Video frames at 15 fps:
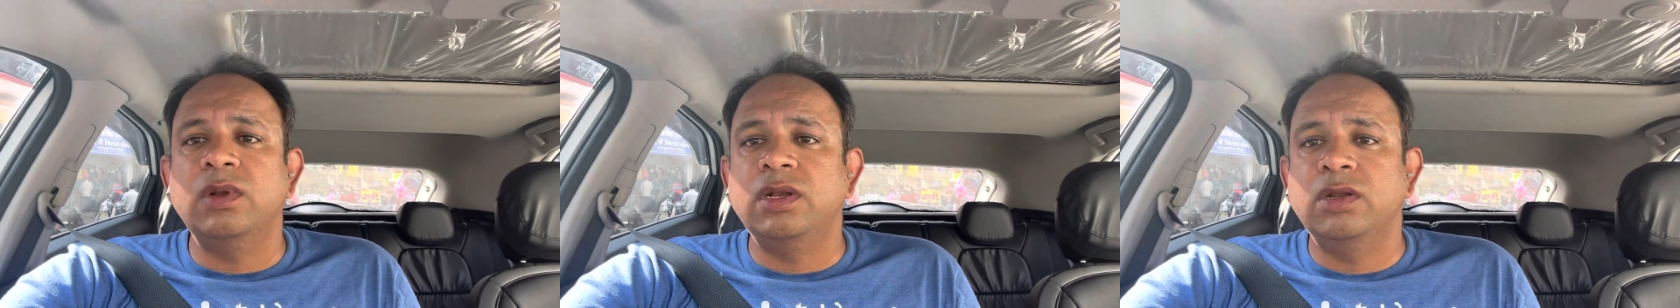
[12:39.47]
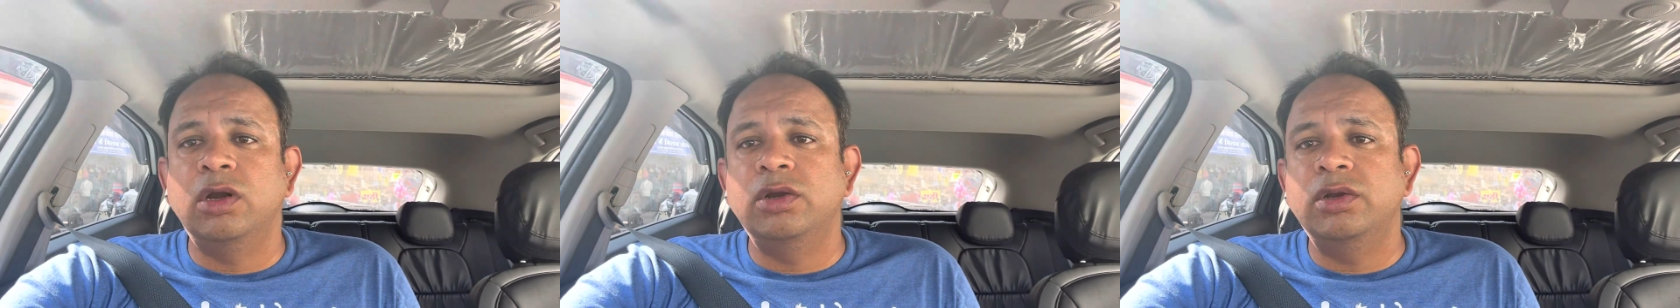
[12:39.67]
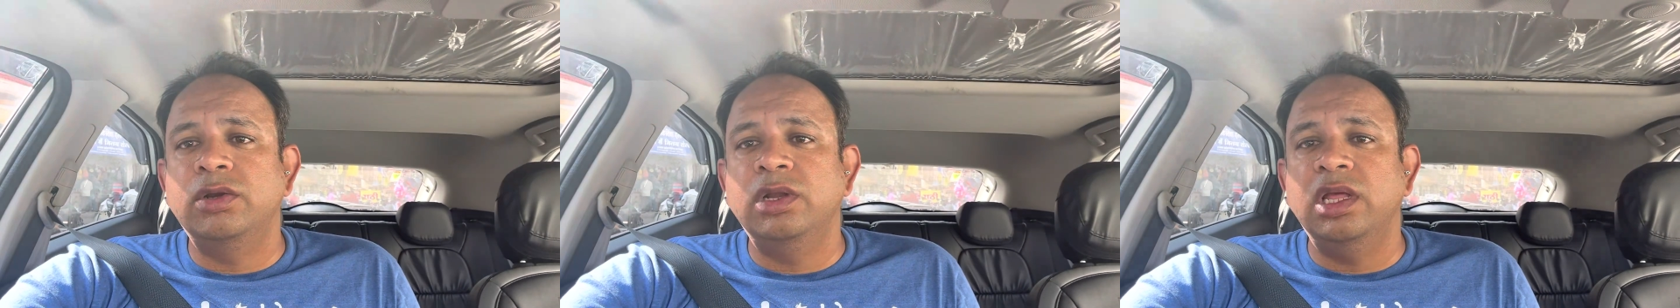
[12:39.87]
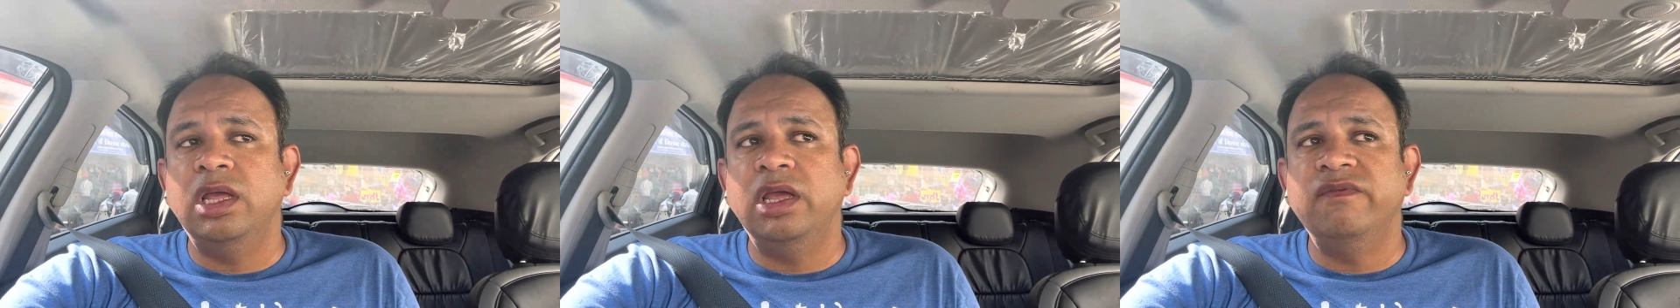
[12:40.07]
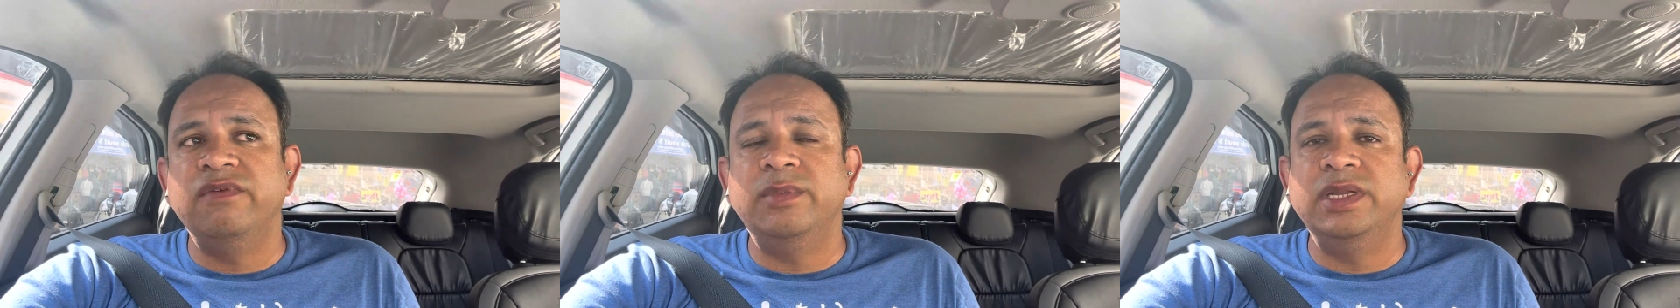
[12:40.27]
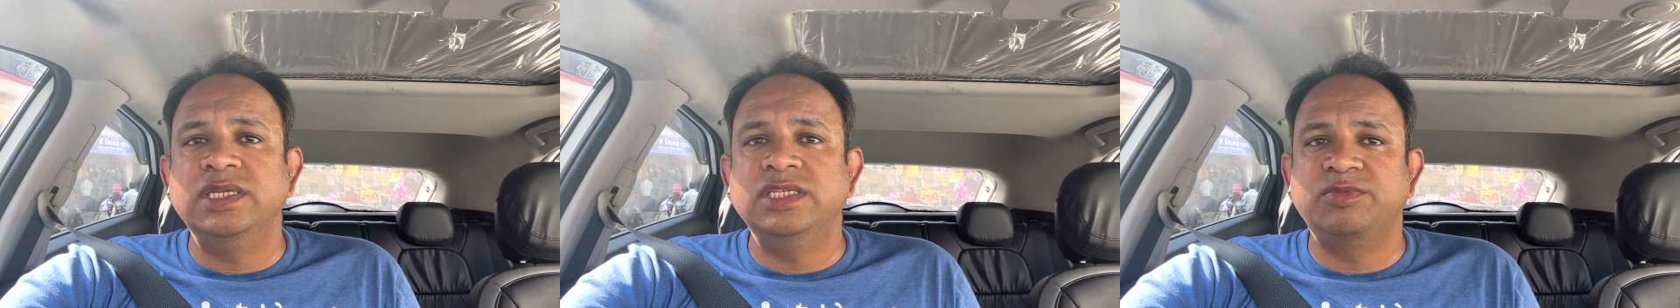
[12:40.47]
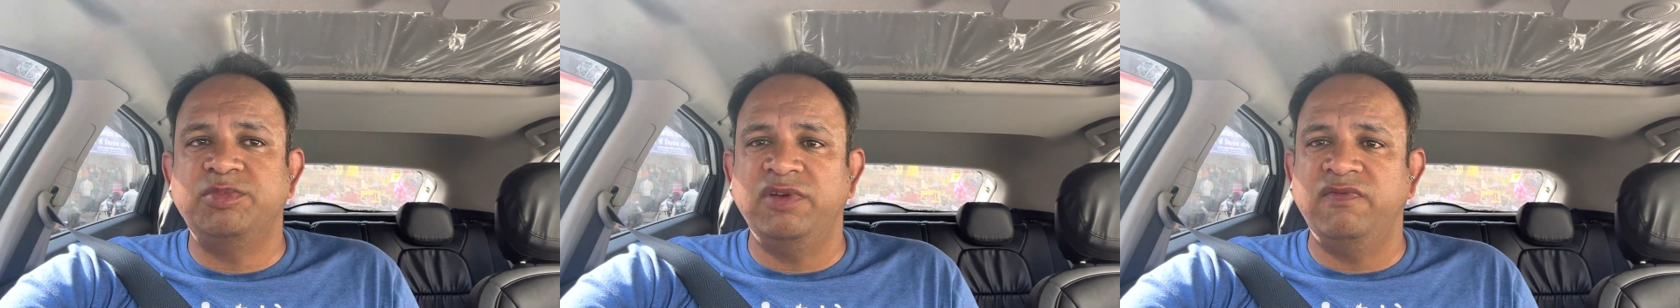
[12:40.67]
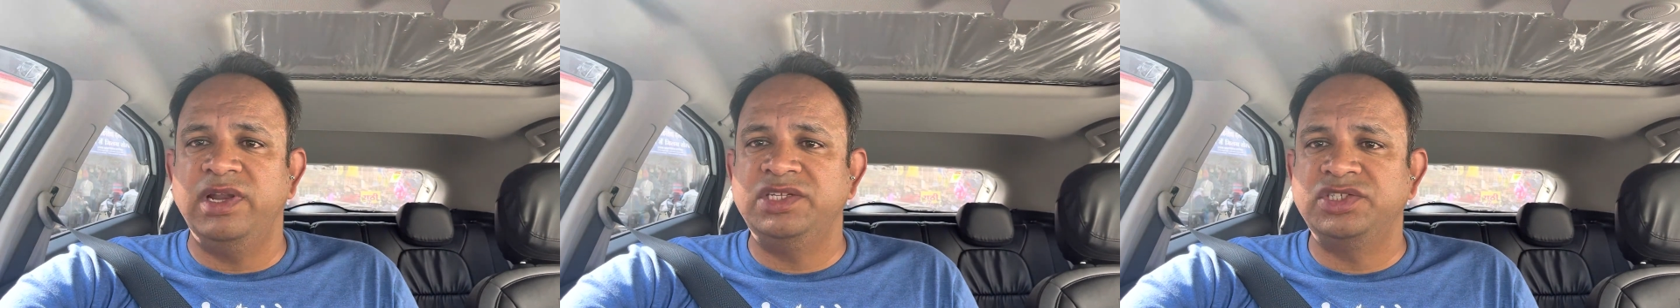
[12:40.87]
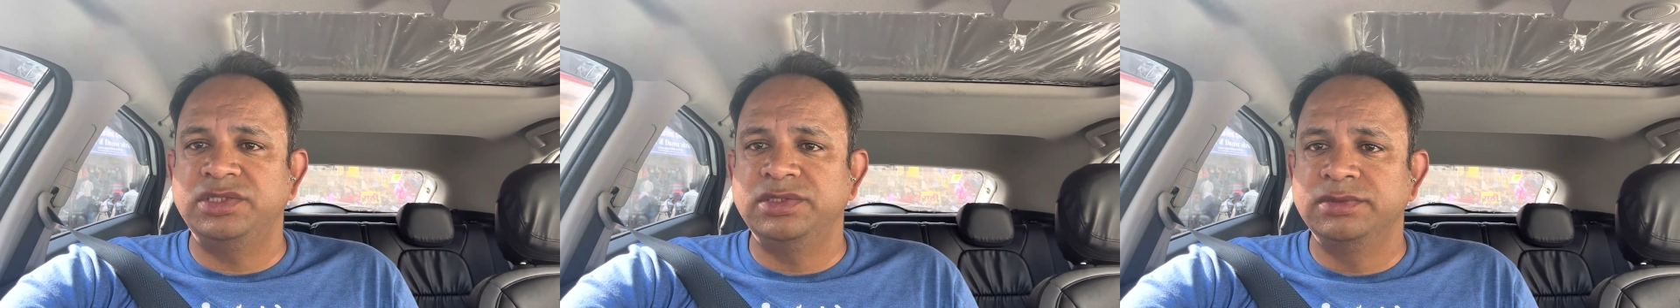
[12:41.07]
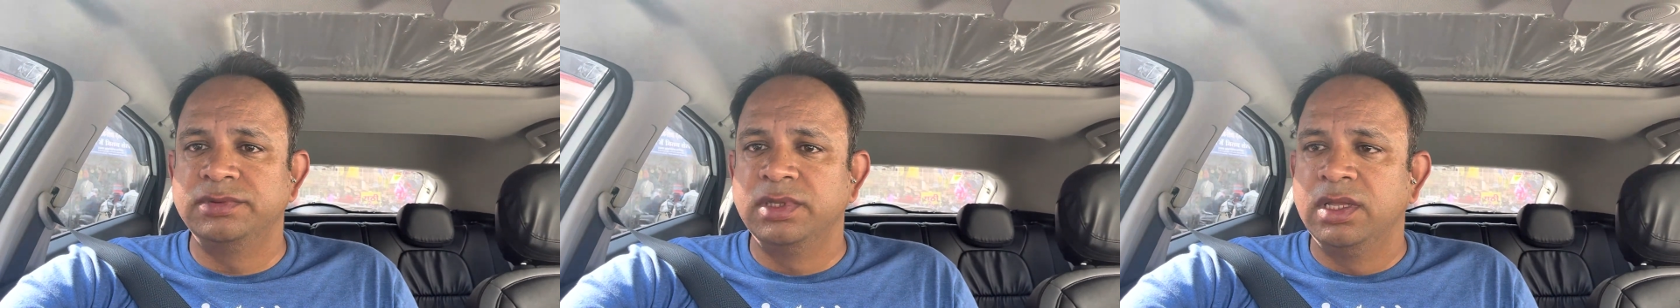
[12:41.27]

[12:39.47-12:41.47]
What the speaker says: Not everybody is privileged.